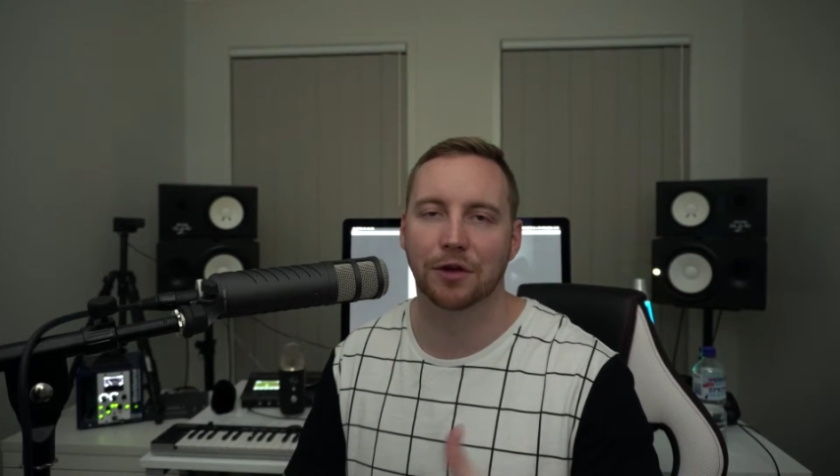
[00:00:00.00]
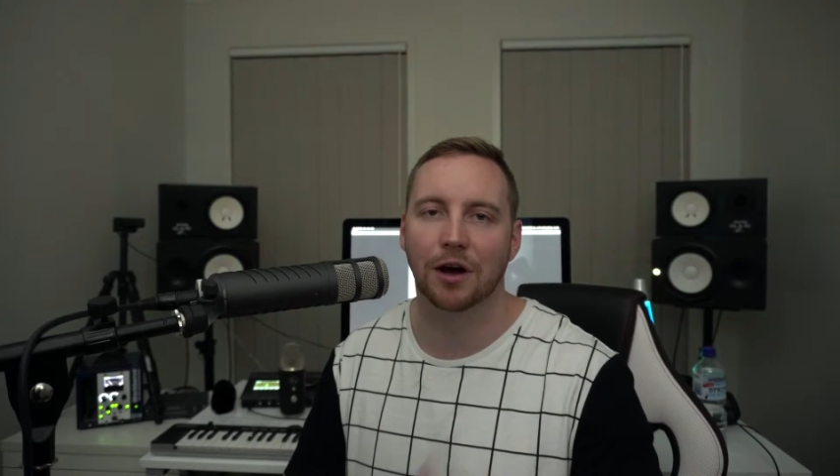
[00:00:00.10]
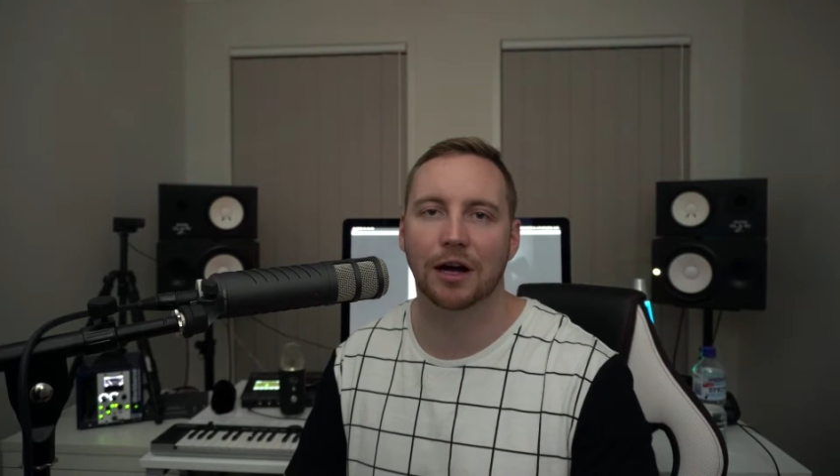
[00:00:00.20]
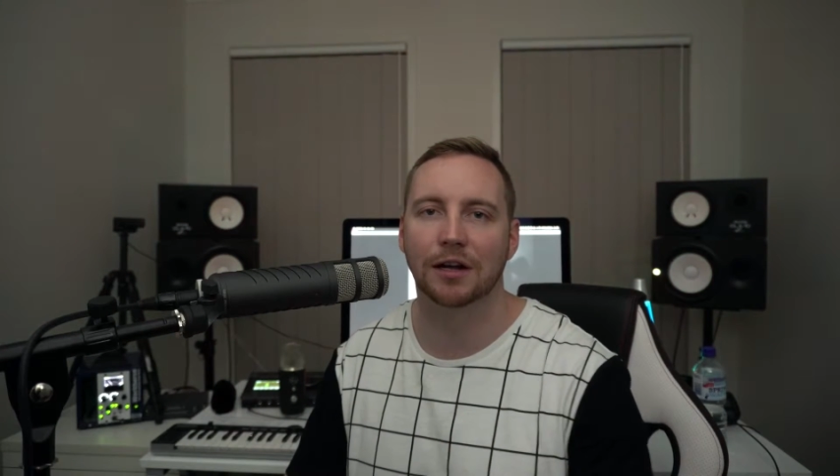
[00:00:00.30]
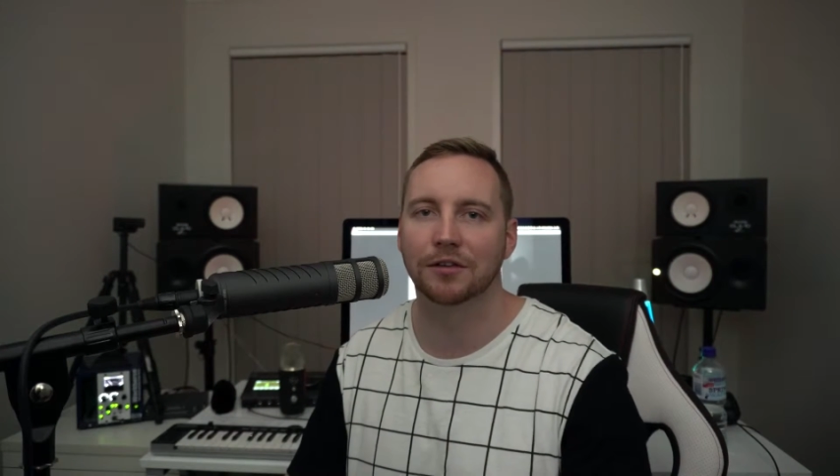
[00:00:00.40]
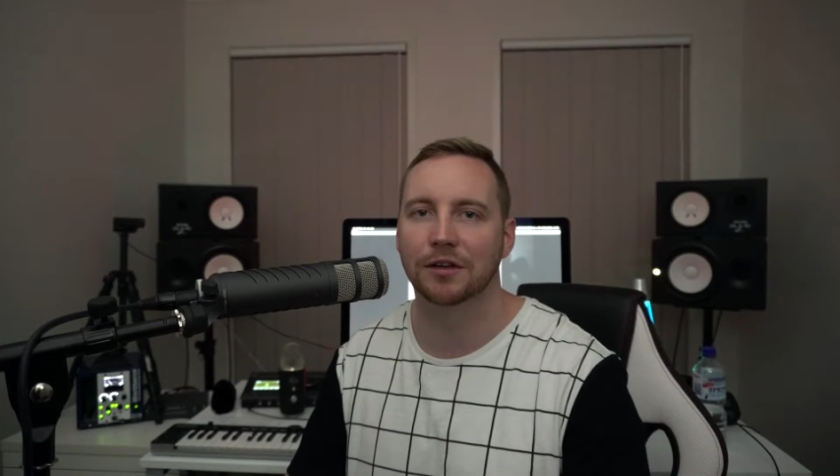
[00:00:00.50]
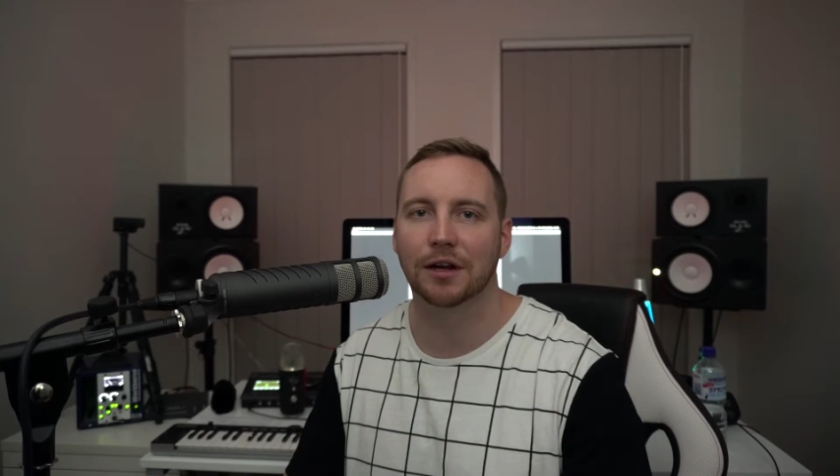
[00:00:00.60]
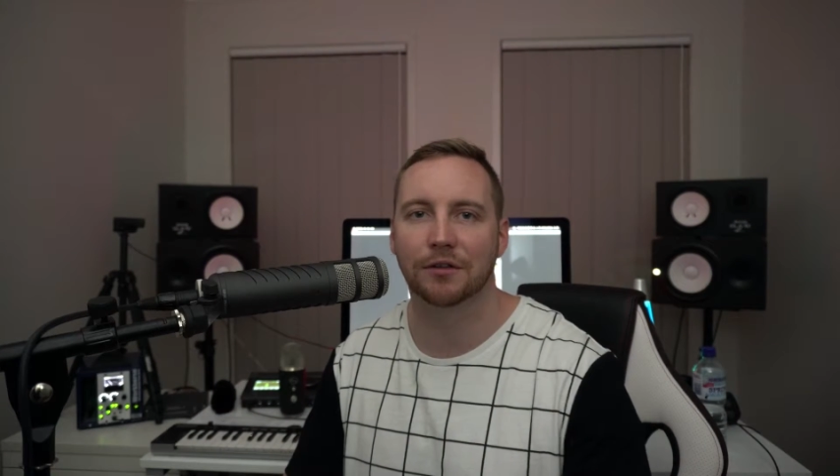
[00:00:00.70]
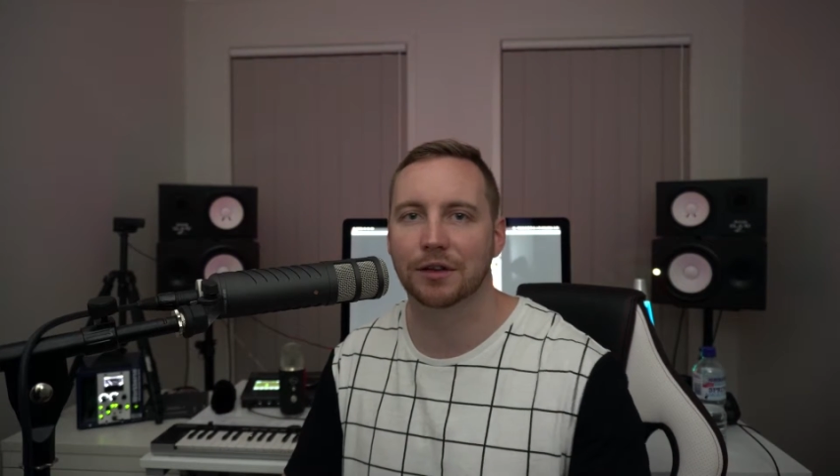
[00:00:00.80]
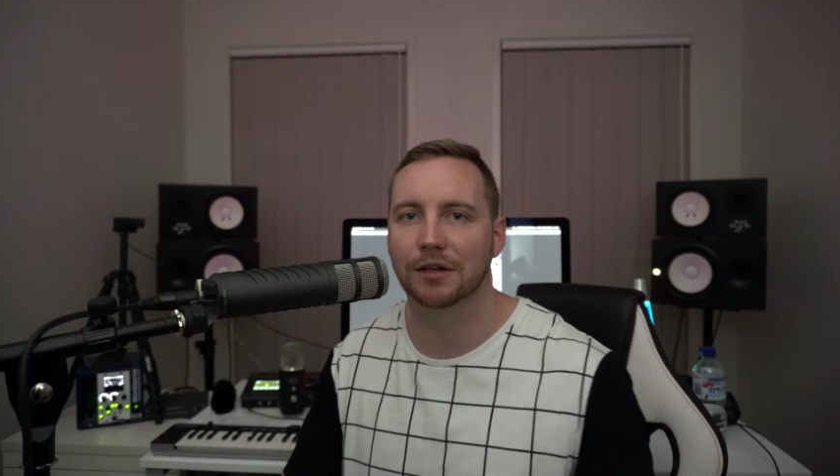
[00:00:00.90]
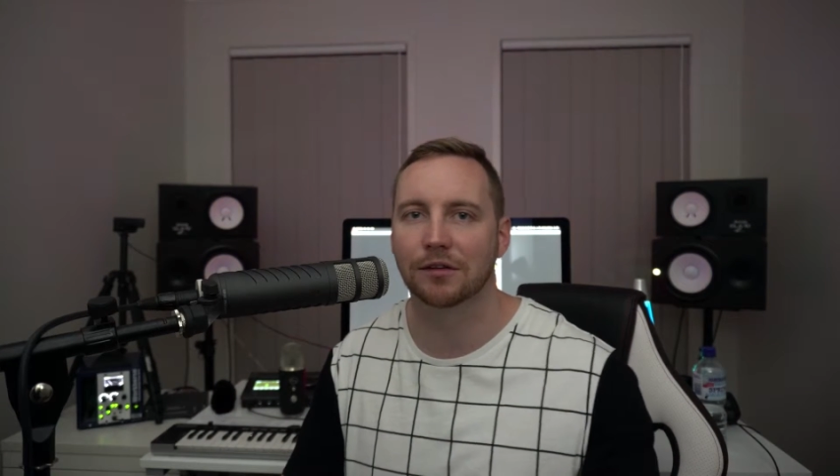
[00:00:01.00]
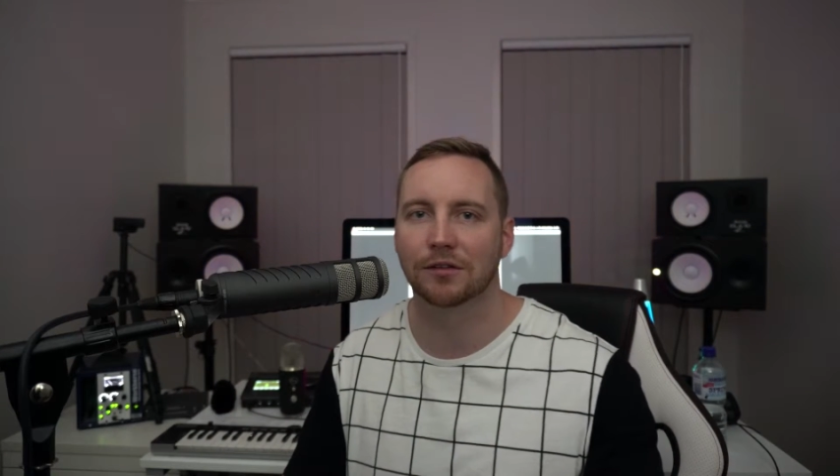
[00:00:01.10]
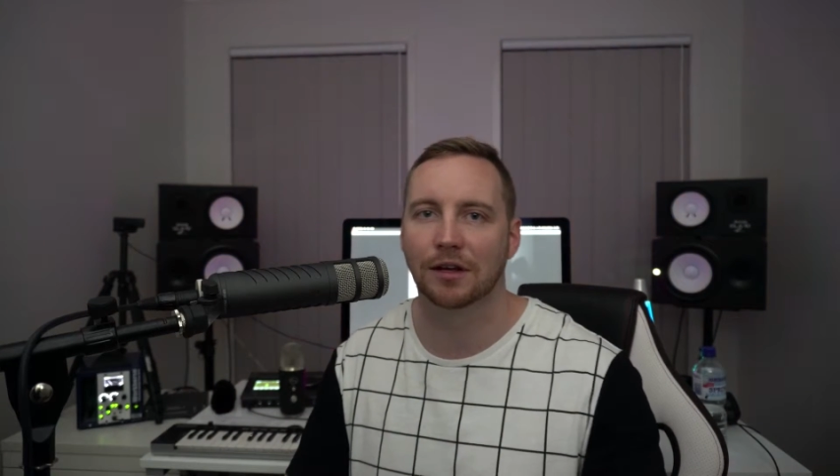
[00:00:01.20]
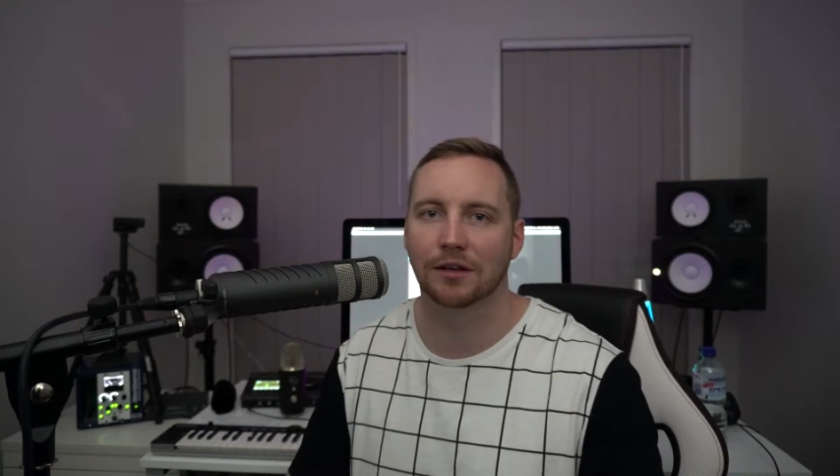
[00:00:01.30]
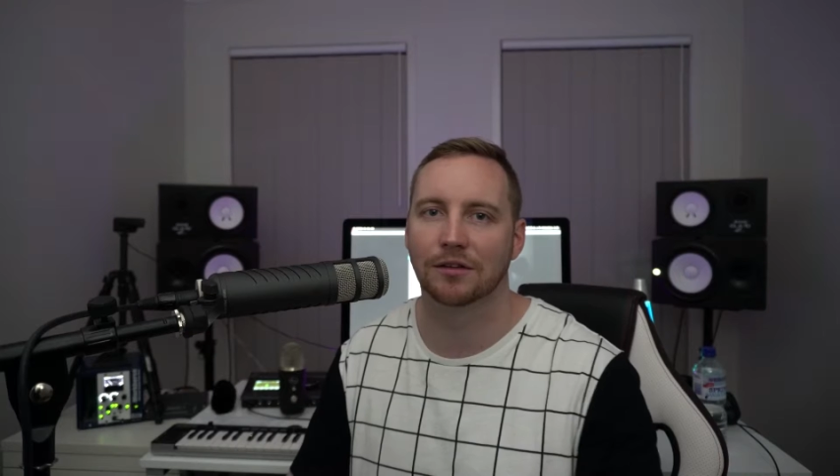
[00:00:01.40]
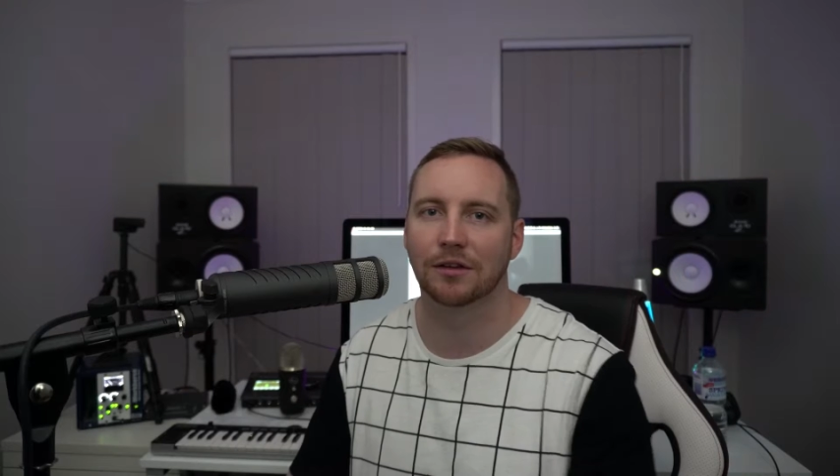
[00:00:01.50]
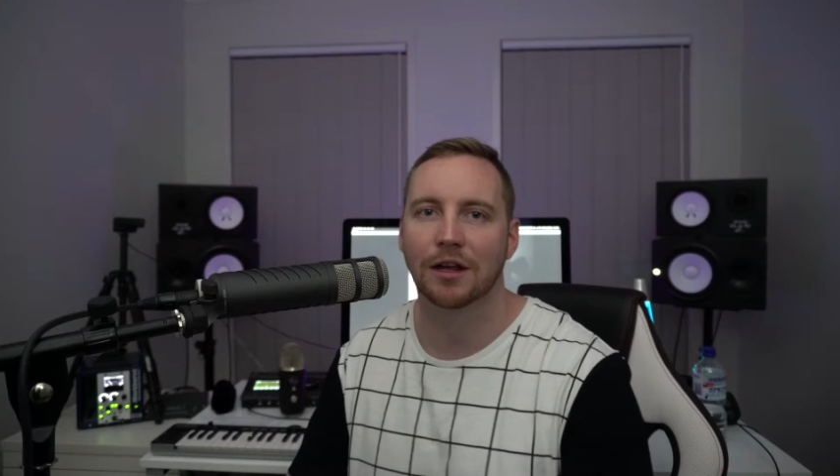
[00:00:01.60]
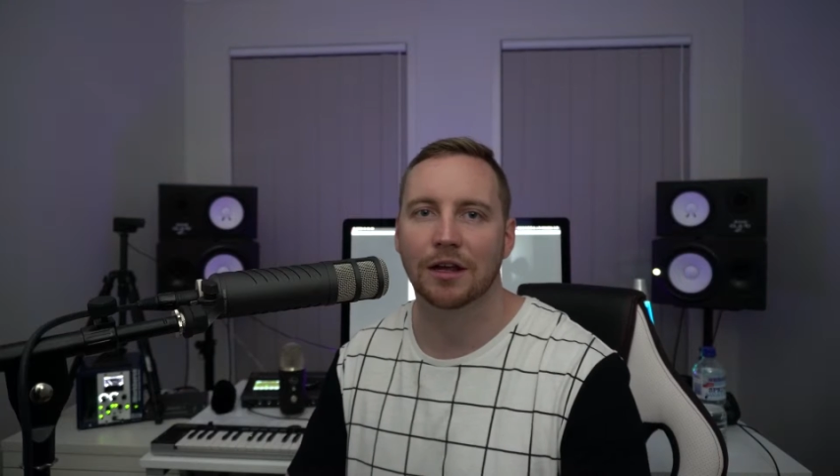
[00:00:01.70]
the highs and everything just sounds